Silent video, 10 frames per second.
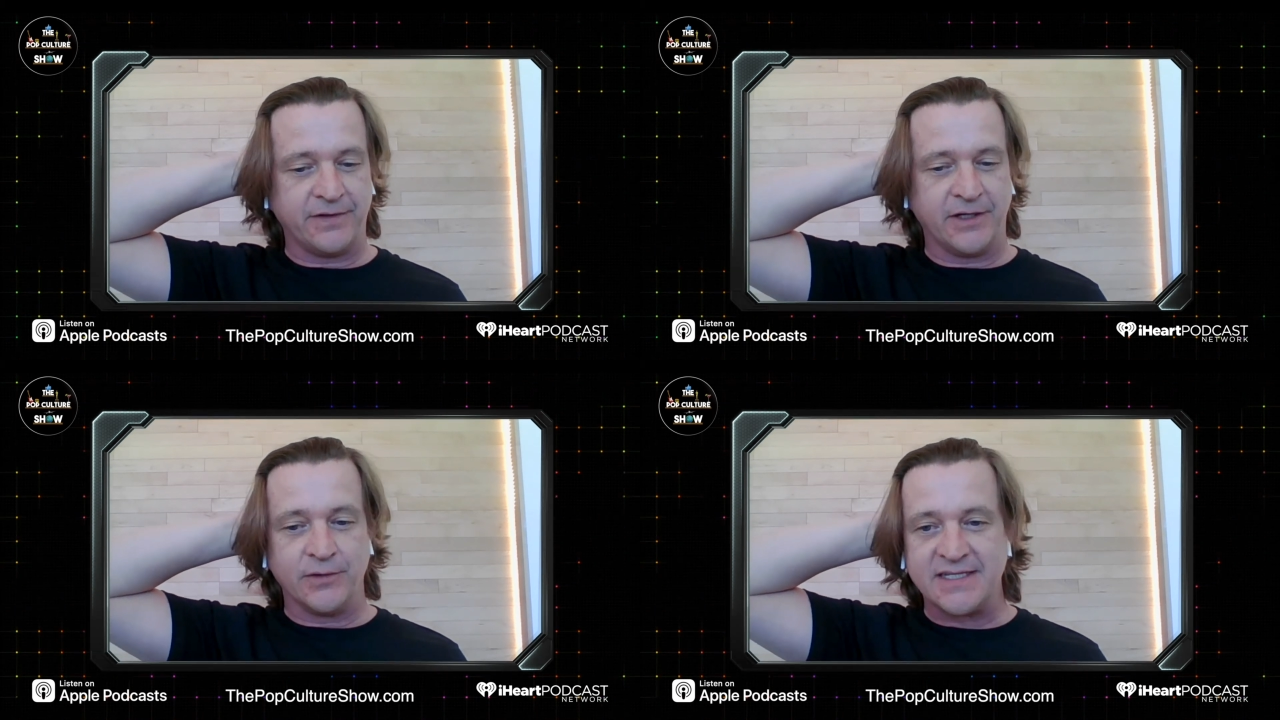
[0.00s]

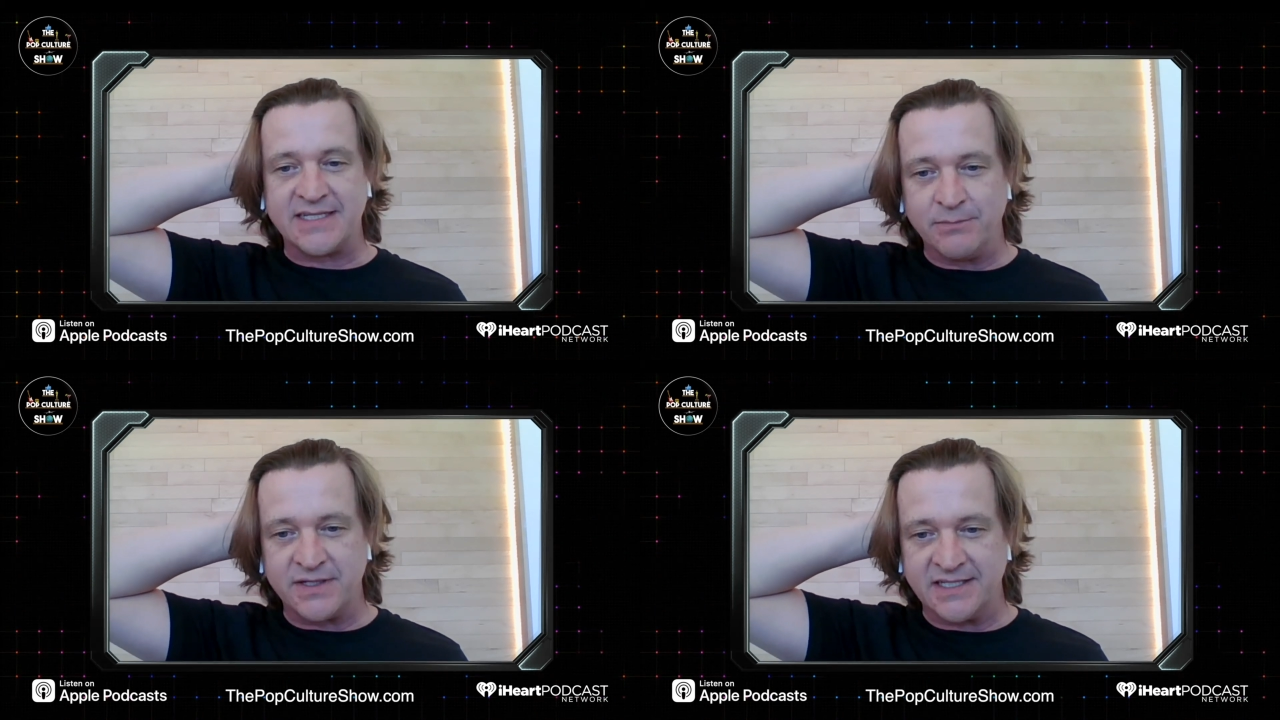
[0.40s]
you know the
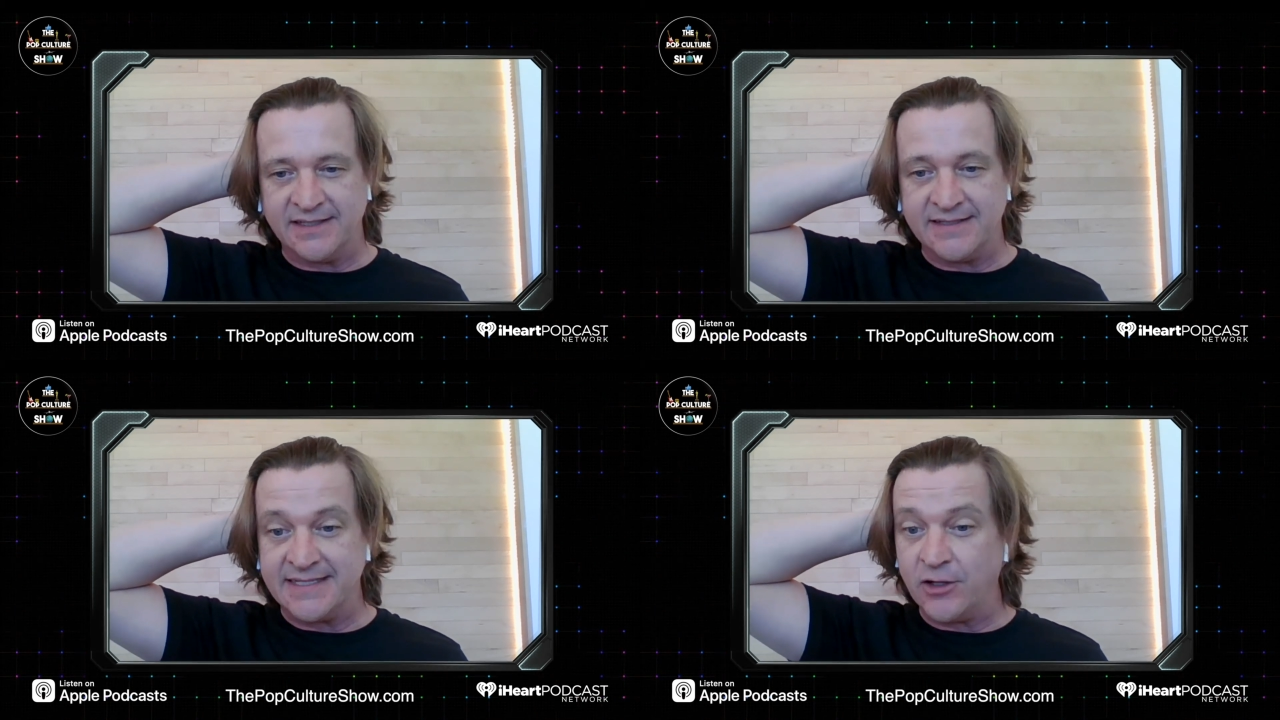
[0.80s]

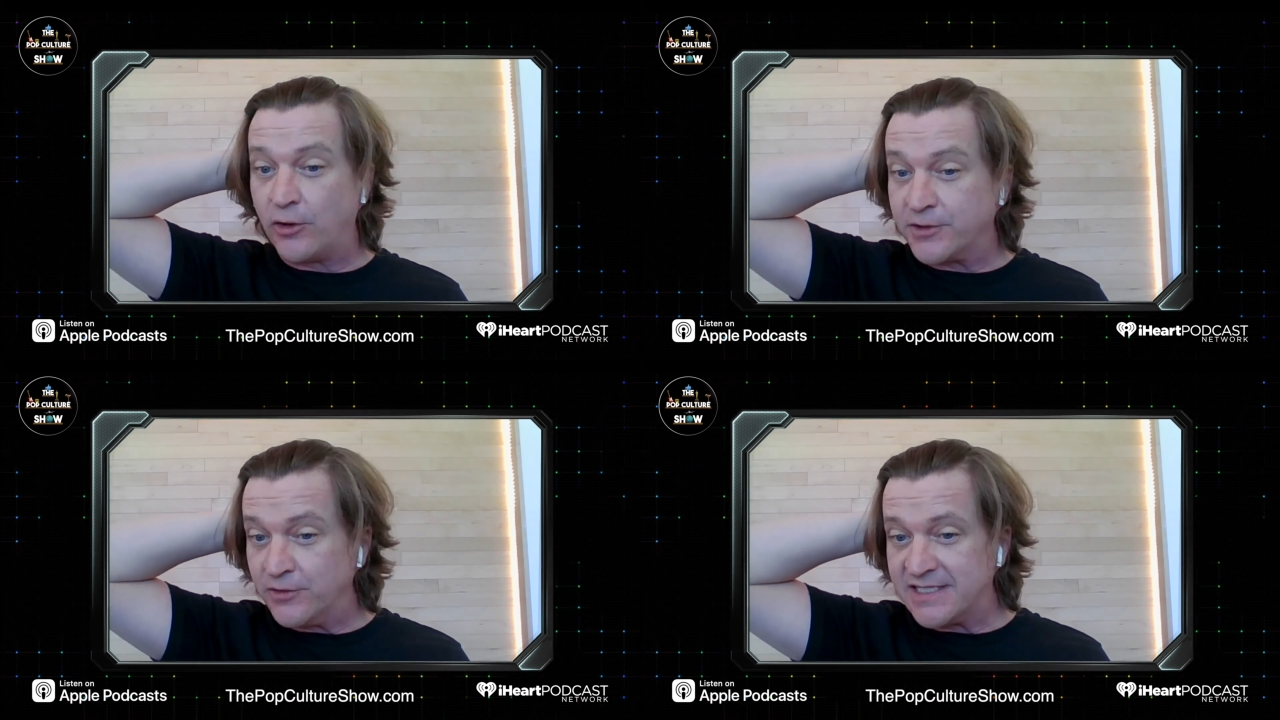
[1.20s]
Simpsons and
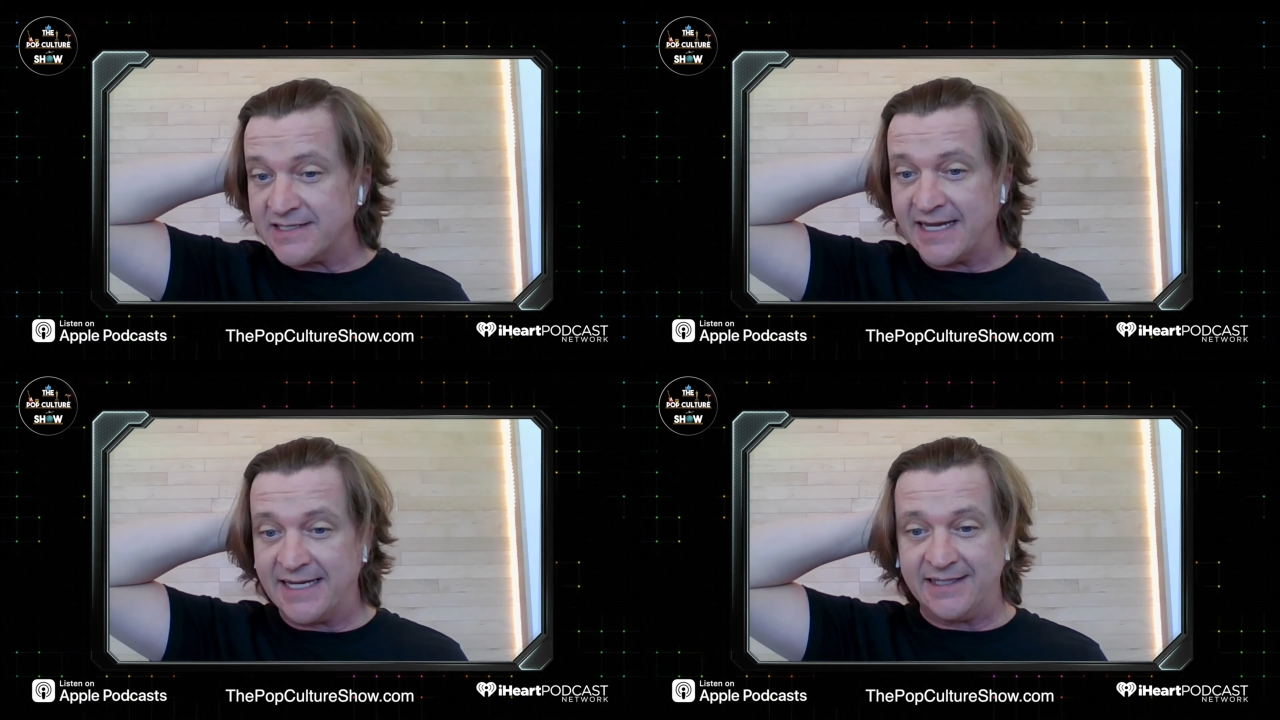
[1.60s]
Altered
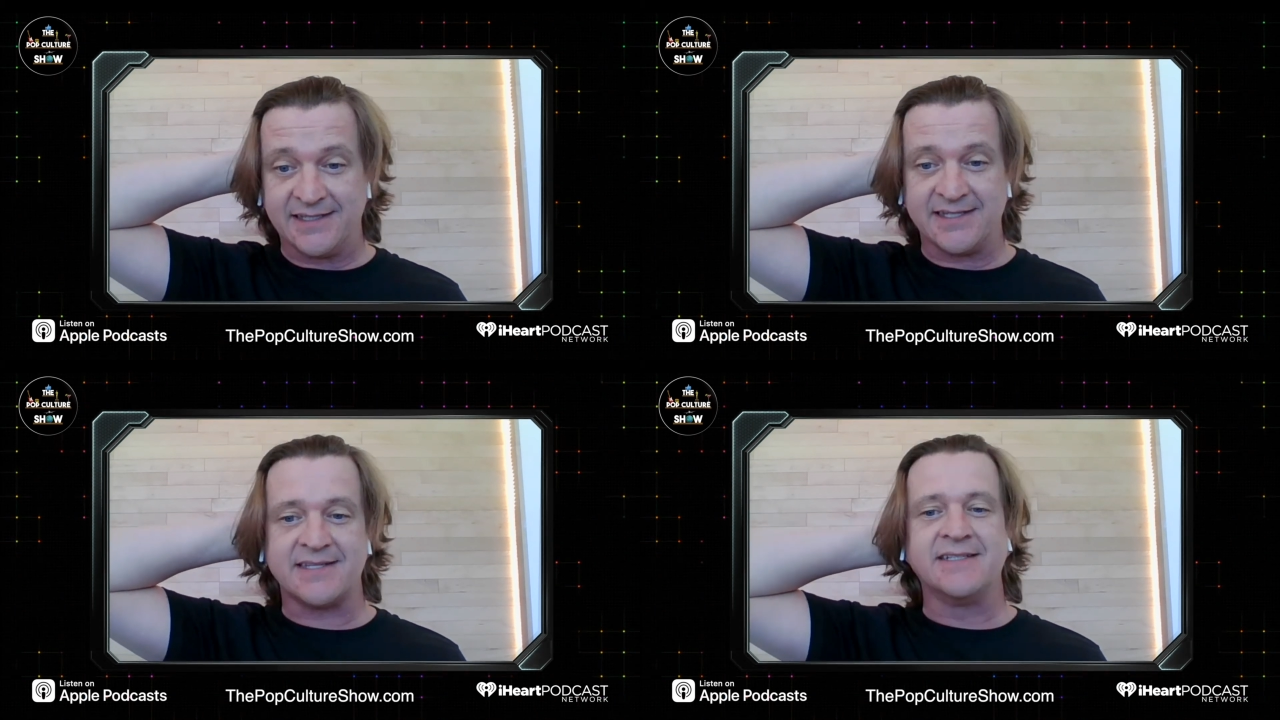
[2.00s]

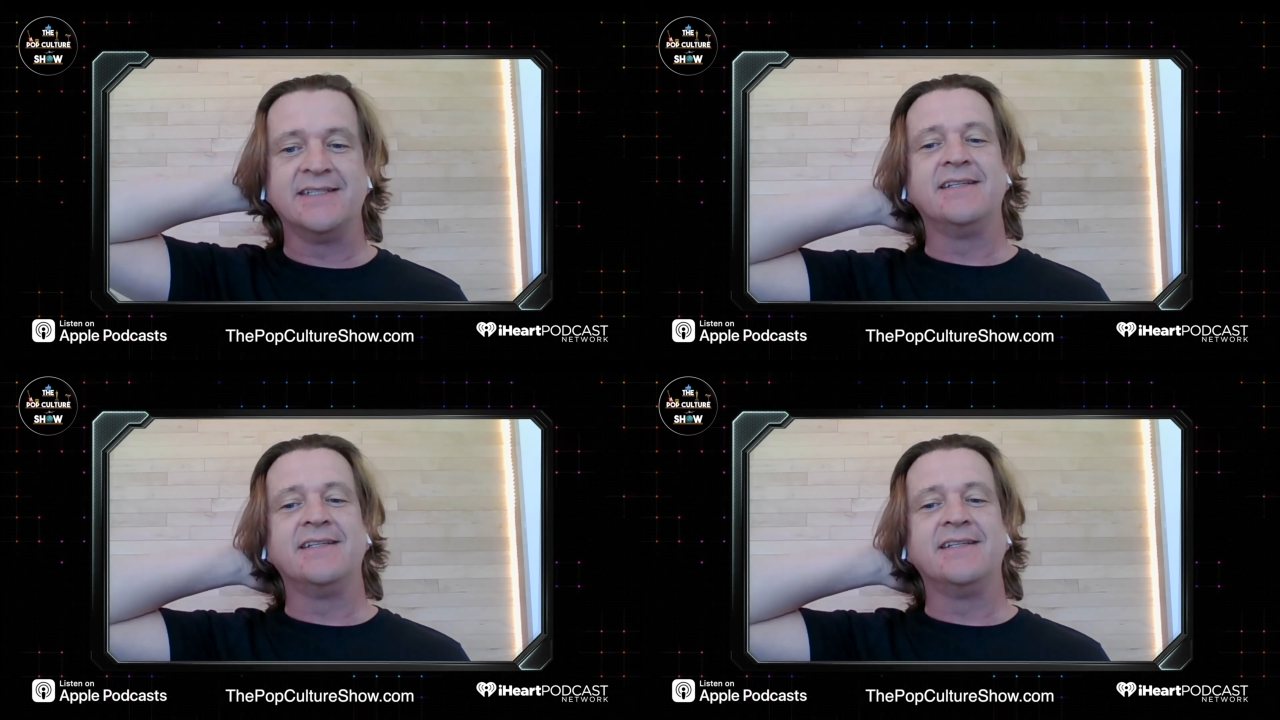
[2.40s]
States,